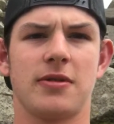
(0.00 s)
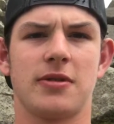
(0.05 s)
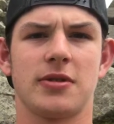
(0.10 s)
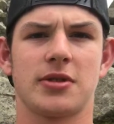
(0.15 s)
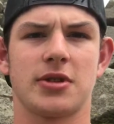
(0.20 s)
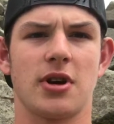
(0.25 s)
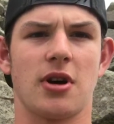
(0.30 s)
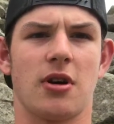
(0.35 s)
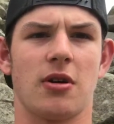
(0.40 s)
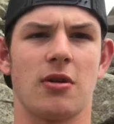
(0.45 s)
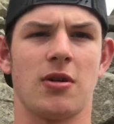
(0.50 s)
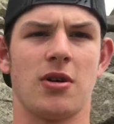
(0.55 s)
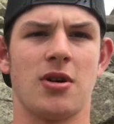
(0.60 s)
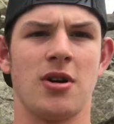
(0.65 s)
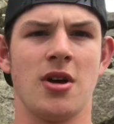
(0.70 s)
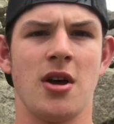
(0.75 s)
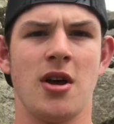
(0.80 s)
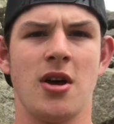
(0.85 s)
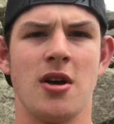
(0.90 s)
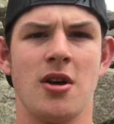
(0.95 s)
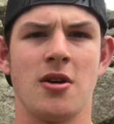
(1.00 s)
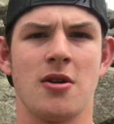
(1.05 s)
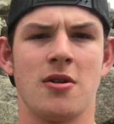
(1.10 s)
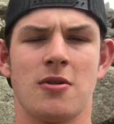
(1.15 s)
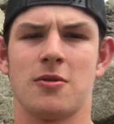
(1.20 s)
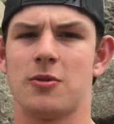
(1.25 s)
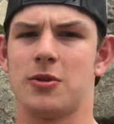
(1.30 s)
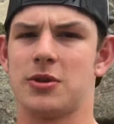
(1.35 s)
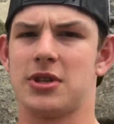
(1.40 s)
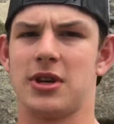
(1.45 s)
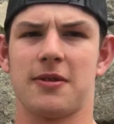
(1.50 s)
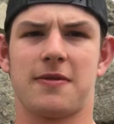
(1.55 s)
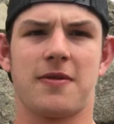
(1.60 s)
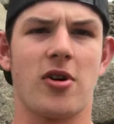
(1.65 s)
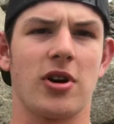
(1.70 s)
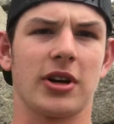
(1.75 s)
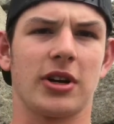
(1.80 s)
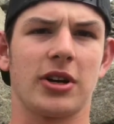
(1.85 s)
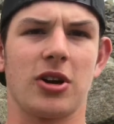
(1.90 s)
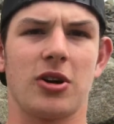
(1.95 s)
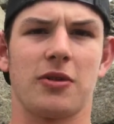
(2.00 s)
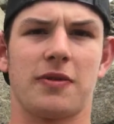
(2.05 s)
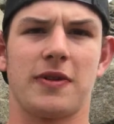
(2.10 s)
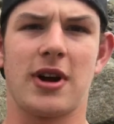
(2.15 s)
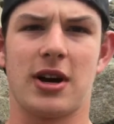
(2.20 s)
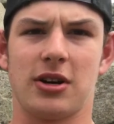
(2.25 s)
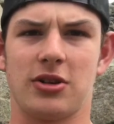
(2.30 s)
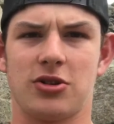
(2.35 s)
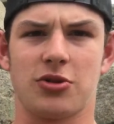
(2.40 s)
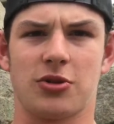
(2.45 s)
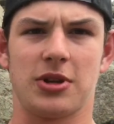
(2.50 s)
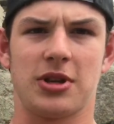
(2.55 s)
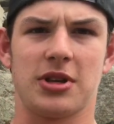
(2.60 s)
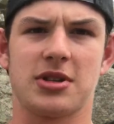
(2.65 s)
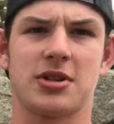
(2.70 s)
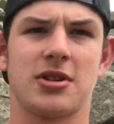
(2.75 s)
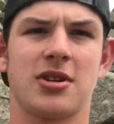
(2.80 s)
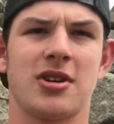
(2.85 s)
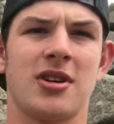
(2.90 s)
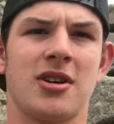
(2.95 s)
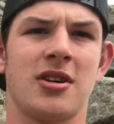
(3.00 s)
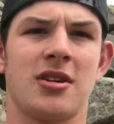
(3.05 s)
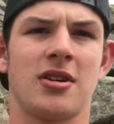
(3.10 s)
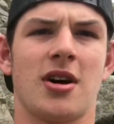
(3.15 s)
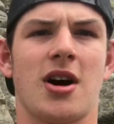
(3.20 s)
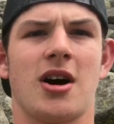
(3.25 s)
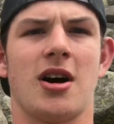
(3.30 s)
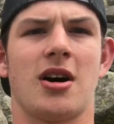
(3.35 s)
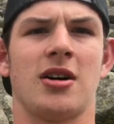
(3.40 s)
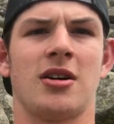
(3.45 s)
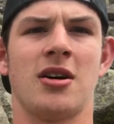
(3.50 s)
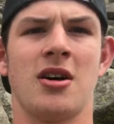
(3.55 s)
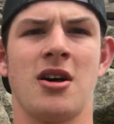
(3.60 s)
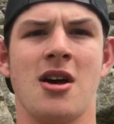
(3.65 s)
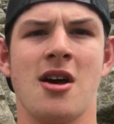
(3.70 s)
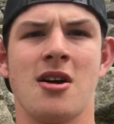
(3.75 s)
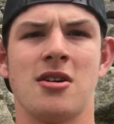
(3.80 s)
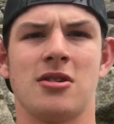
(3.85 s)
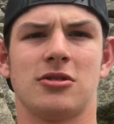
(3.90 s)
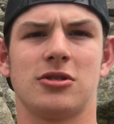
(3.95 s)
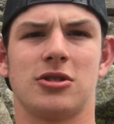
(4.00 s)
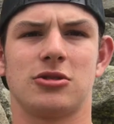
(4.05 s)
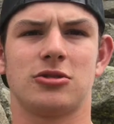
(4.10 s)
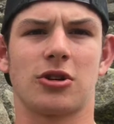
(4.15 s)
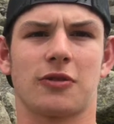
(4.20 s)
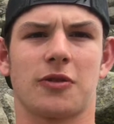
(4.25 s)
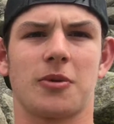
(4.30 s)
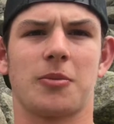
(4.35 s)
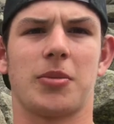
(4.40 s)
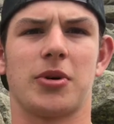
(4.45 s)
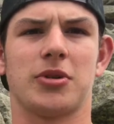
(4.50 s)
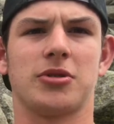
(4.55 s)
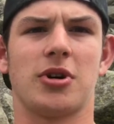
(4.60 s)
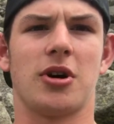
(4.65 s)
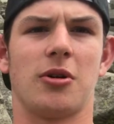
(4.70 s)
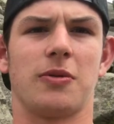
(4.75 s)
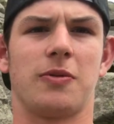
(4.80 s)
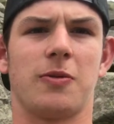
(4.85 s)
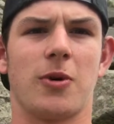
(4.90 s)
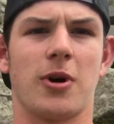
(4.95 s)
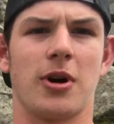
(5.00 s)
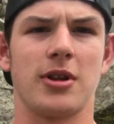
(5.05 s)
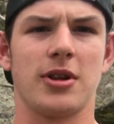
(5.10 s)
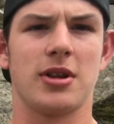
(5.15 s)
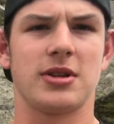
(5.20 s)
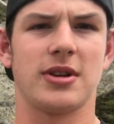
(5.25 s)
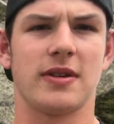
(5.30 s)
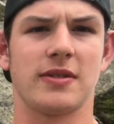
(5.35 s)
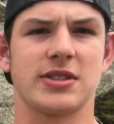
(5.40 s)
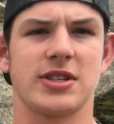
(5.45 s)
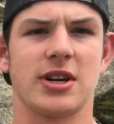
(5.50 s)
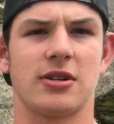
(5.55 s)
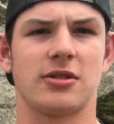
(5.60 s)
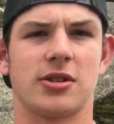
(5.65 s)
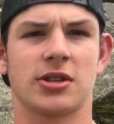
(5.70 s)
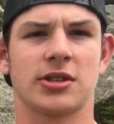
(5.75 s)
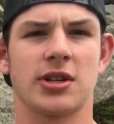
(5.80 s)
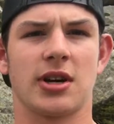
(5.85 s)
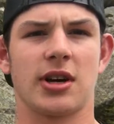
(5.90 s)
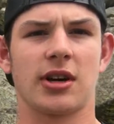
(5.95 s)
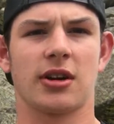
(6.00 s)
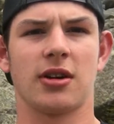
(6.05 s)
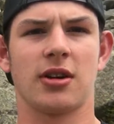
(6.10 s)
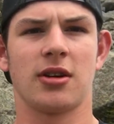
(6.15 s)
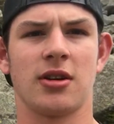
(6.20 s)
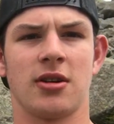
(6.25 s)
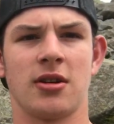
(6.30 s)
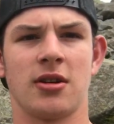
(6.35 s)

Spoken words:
So we'll see how far I can go. If not, enjoy this little look from below of what Devil's Tower looks like.